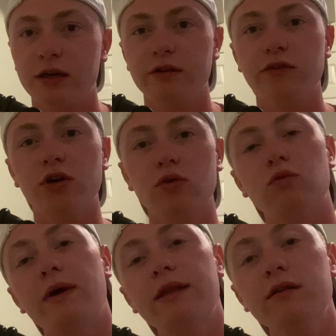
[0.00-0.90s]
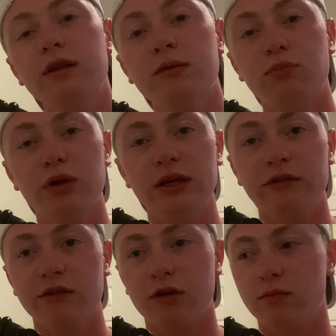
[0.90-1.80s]
So rather than putting
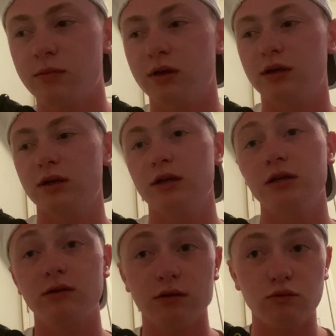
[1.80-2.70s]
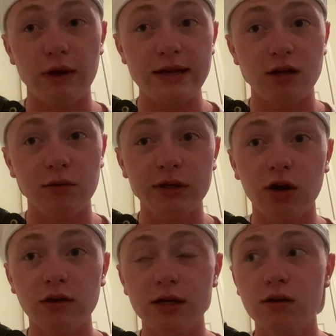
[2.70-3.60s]
some red dubbing
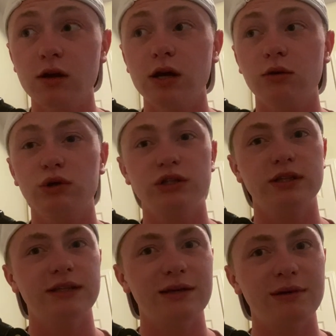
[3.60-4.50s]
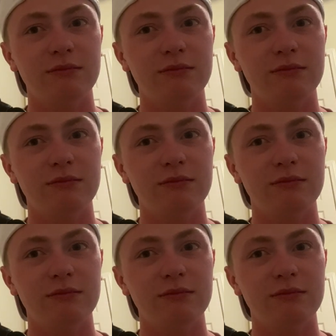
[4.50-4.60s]
on there, which this I made